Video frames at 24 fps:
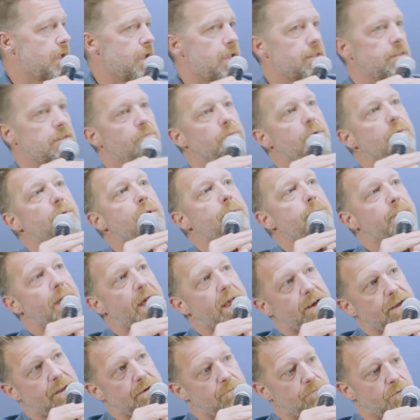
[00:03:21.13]
And then we went
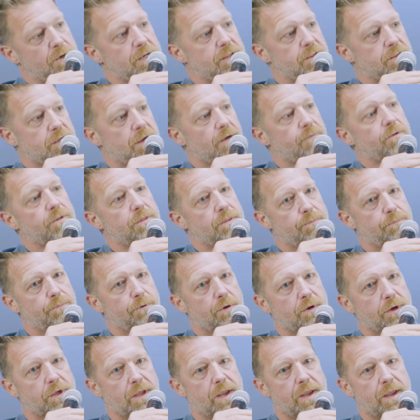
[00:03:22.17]
back and rediscovered the
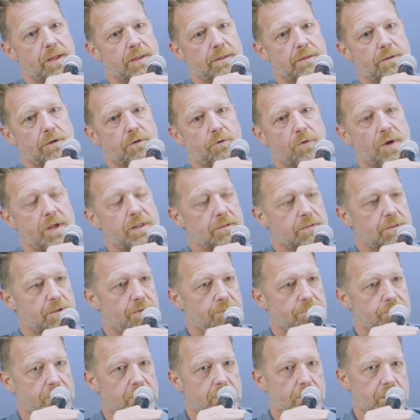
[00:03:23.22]
book and the great
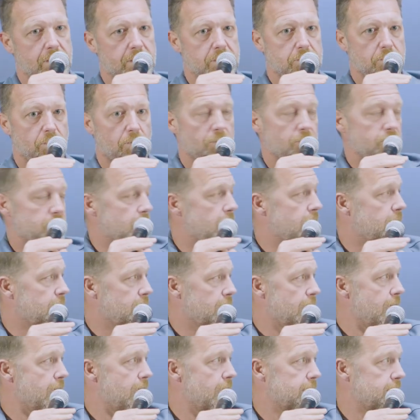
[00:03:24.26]
stuff that Kōtarō Isaka
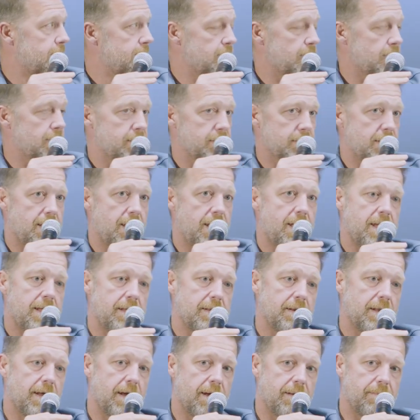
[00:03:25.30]
had in it,
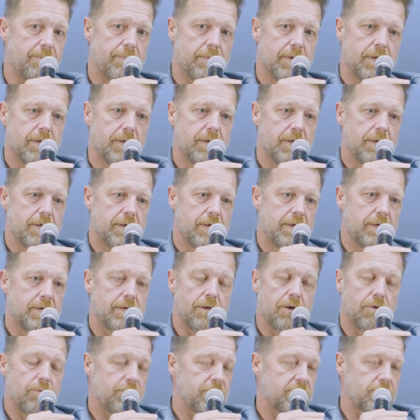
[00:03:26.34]
and. Um,
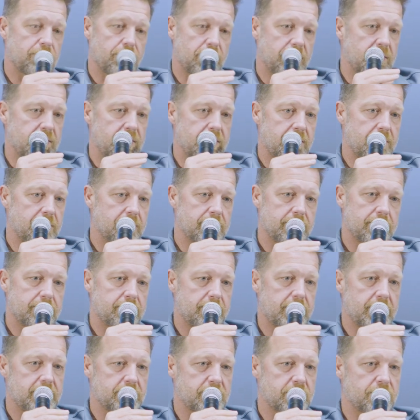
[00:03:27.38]
You know, it was really,
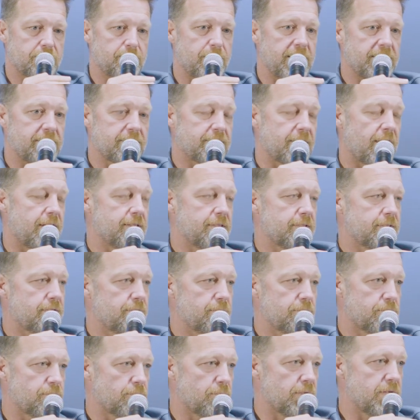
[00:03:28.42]
it just made sense.
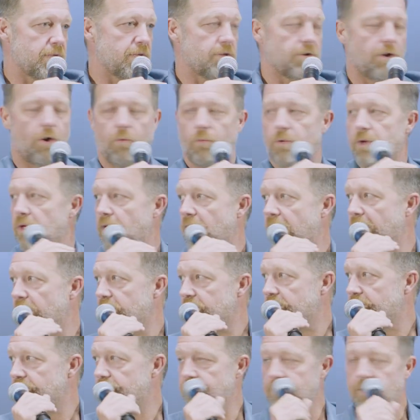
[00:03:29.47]
It was really in our
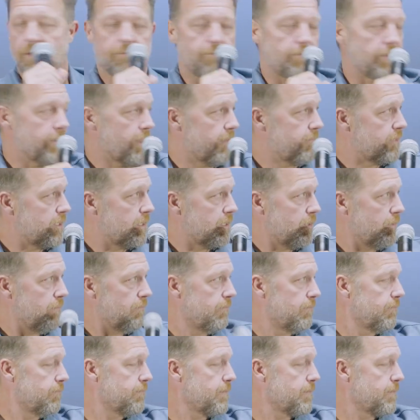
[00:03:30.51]
wheelhouse of stuff we love to do.